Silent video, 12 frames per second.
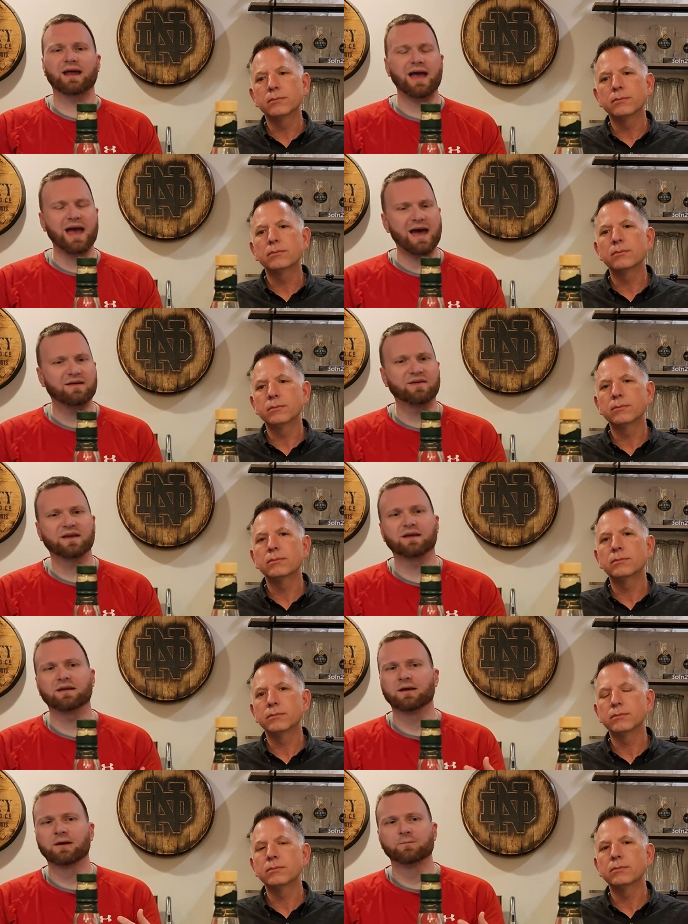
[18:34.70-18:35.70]
Speaker 1: have
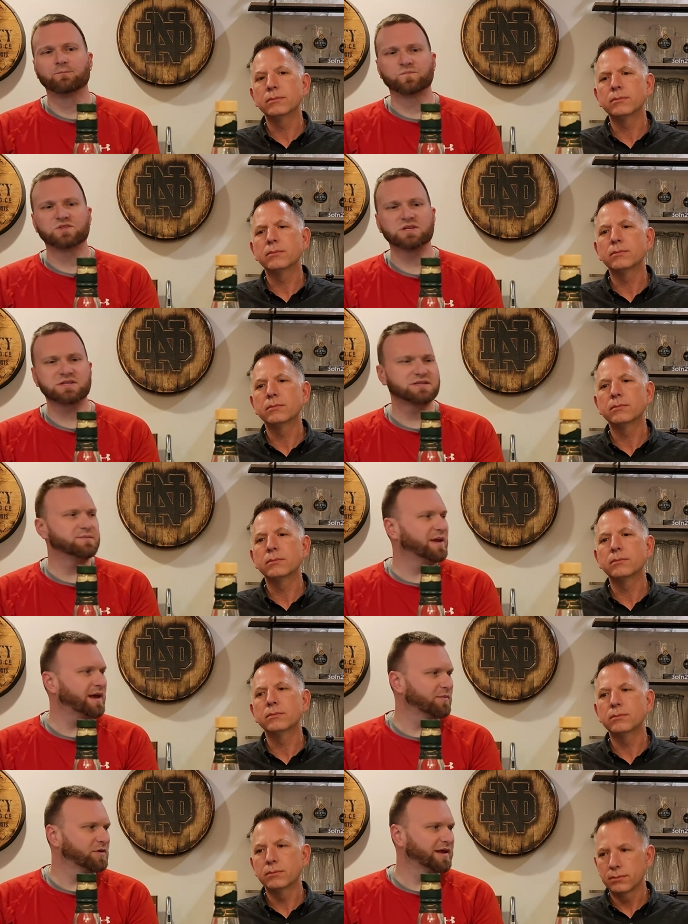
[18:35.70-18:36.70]
it, just to
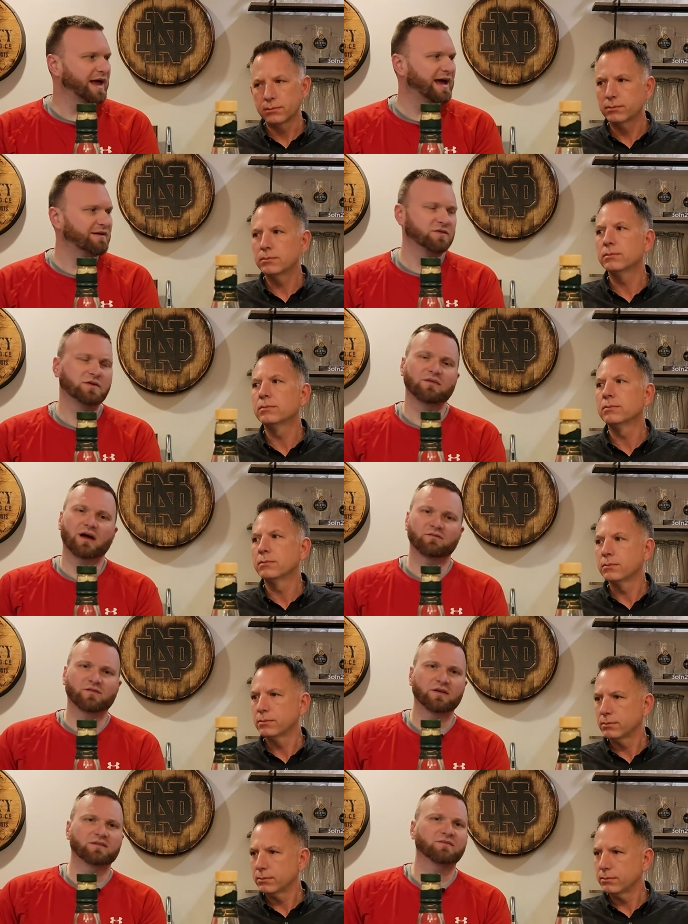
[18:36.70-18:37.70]
be able to have you've
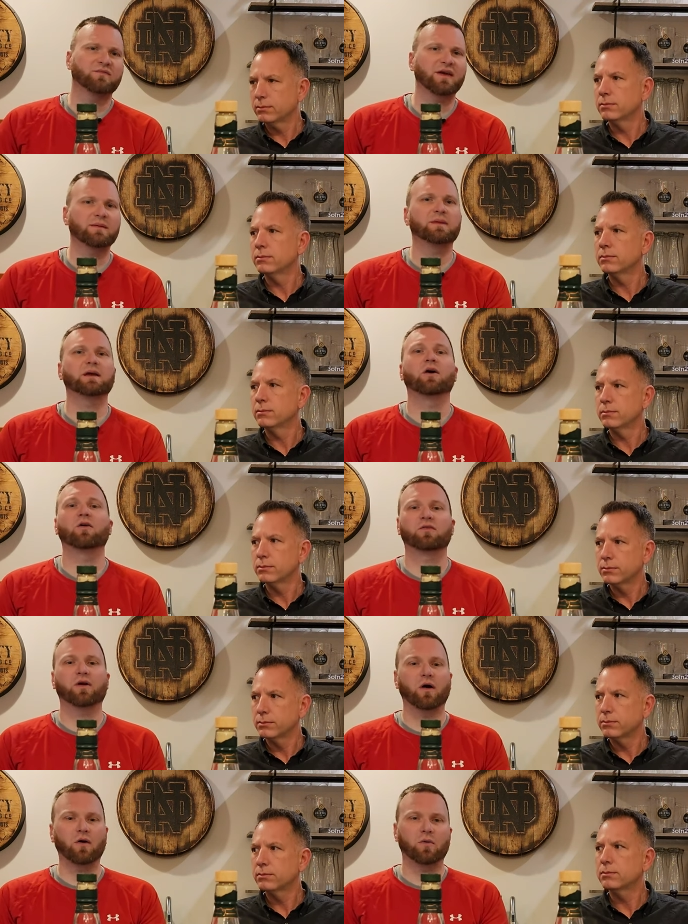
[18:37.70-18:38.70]
got friends and family
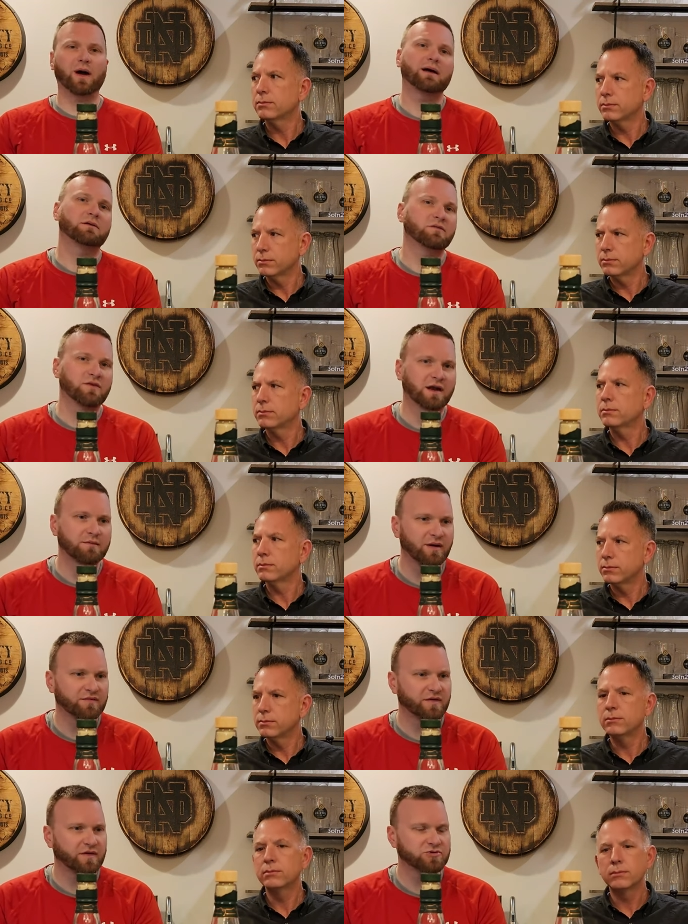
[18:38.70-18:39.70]
over oh wow you've got a
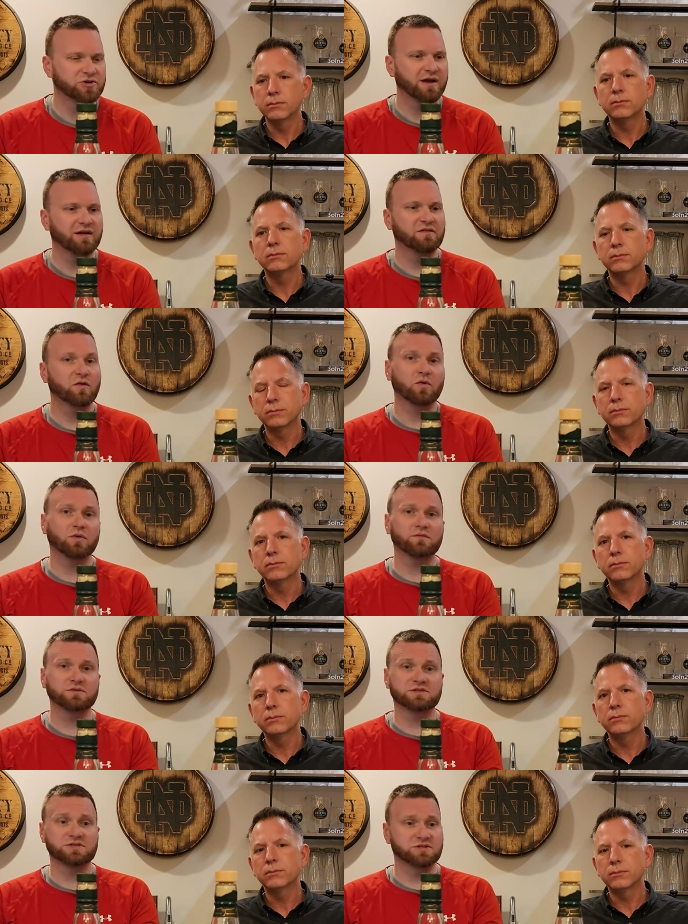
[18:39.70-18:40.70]
buffalo trace
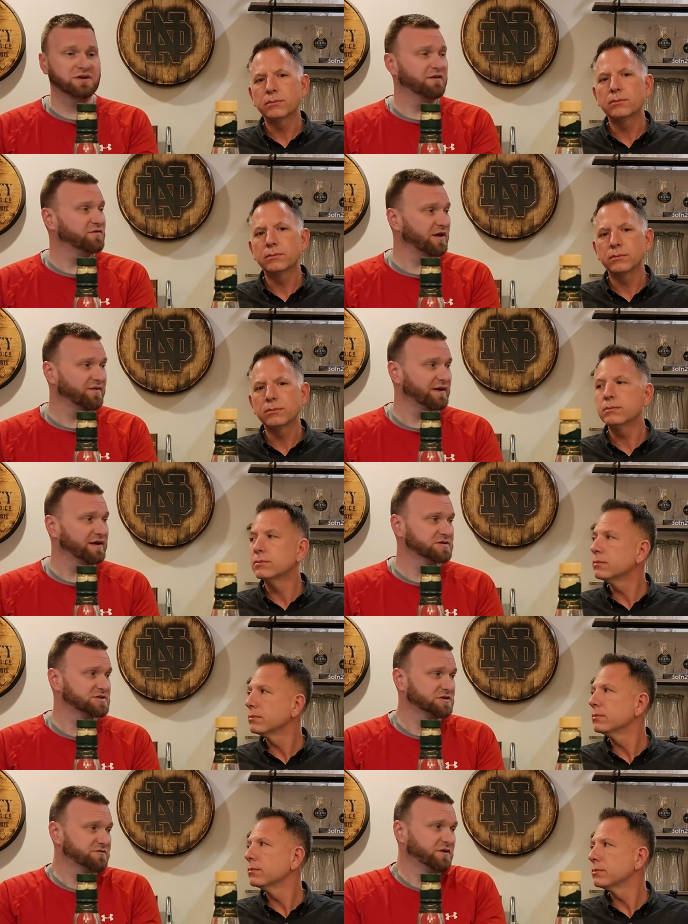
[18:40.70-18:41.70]
or if nothing
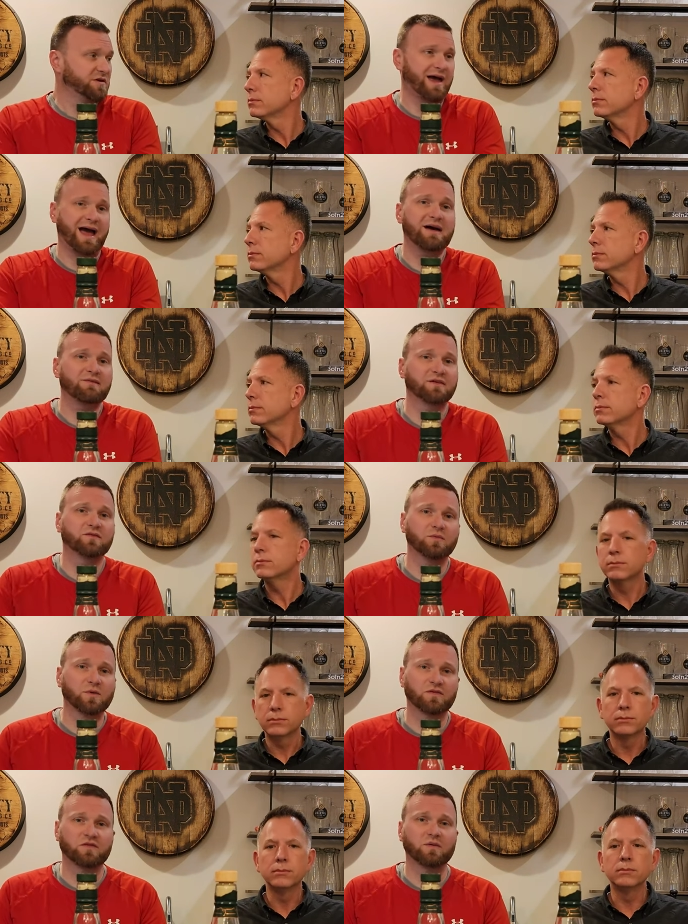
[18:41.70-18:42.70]
else just for you to have every
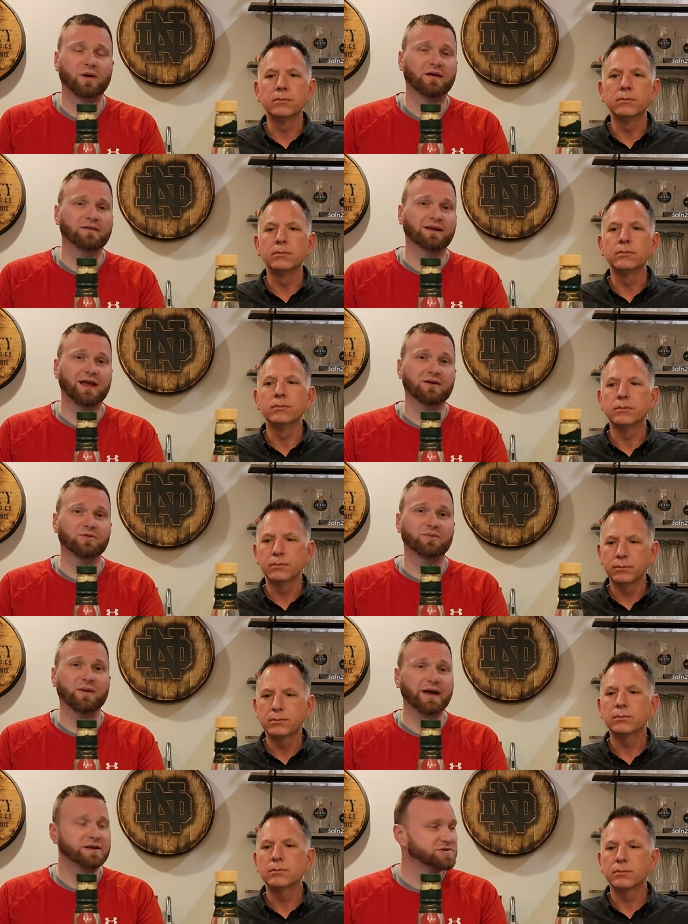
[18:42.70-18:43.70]
once mm -hmm. in a mm-hmm. while to kind of
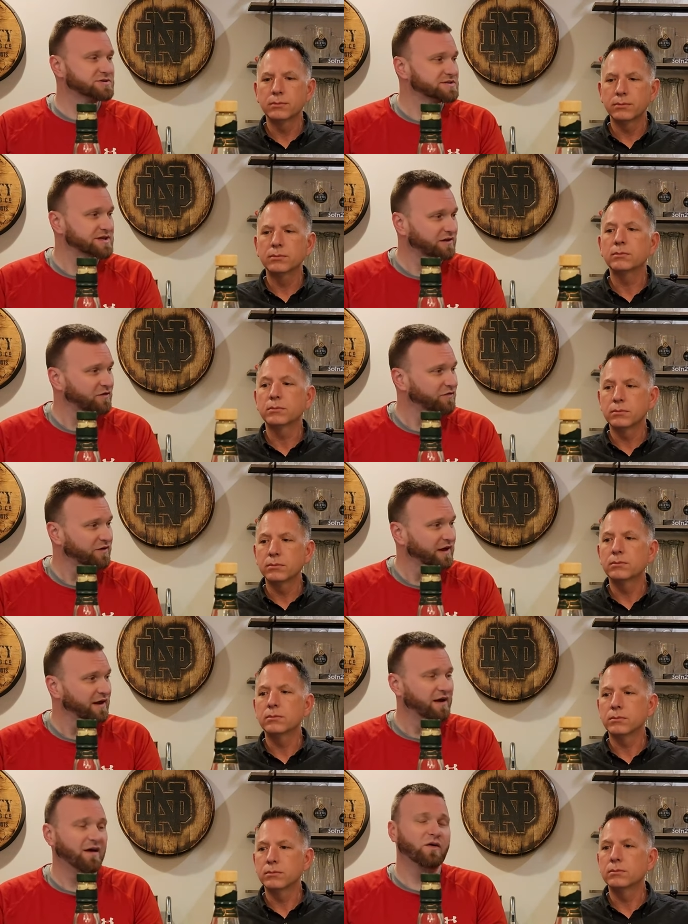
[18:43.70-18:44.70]
remind yourself
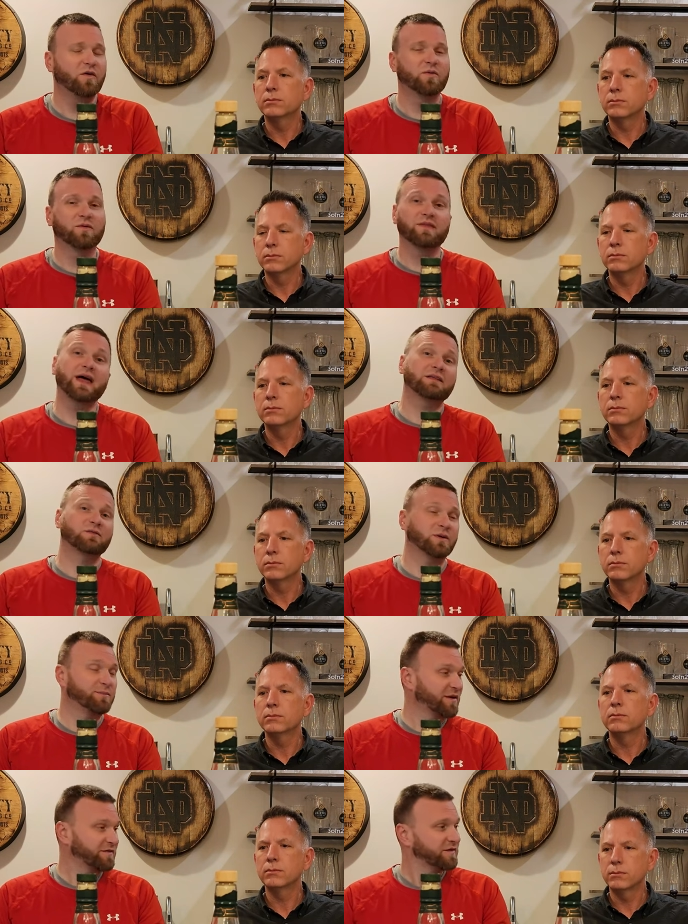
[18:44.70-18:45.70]
oh that's
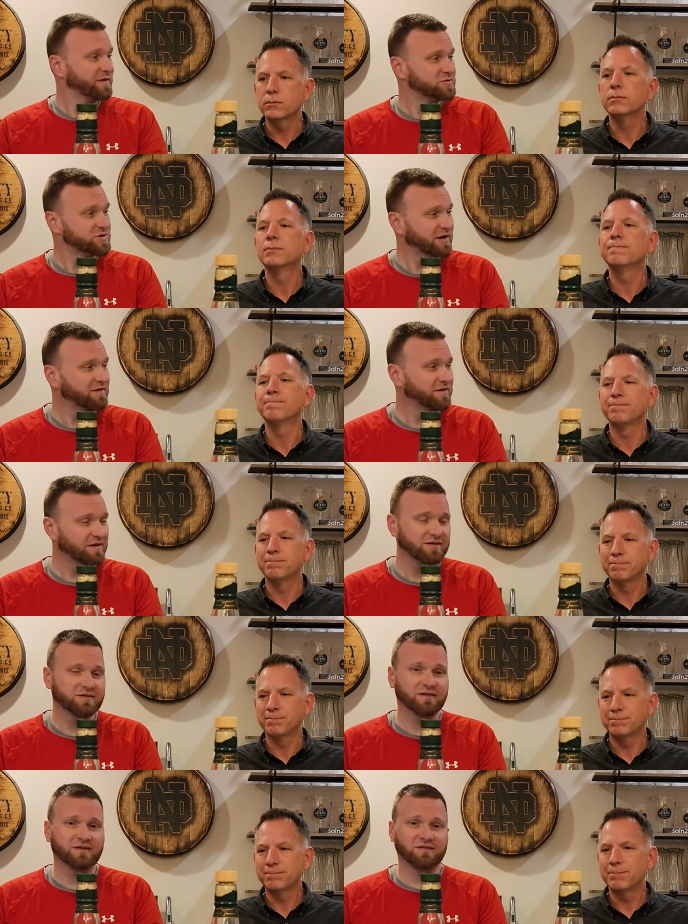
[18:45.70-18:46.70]
what buffalo trace
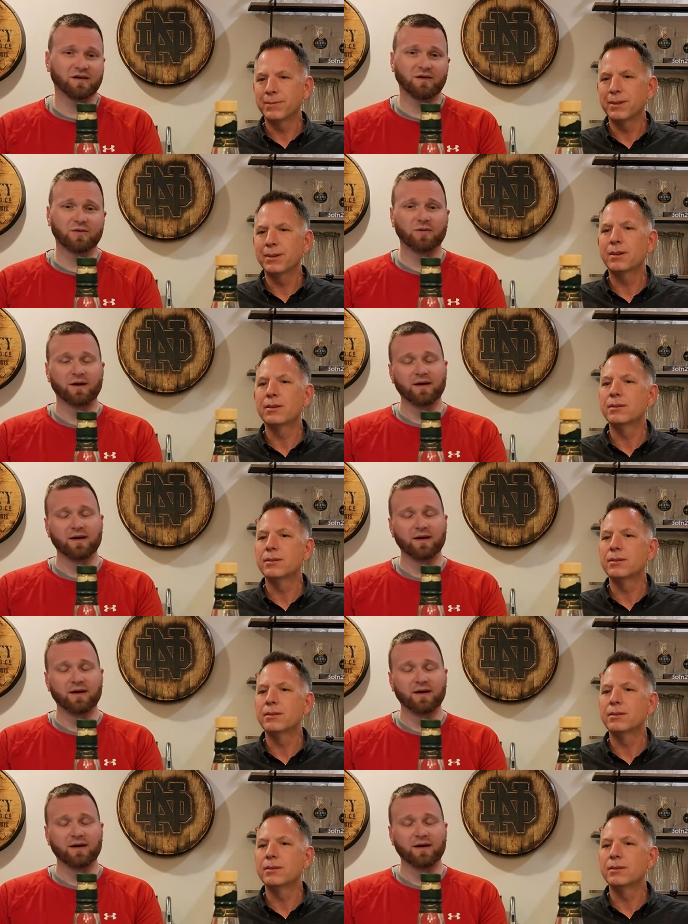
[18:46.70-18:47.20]
is so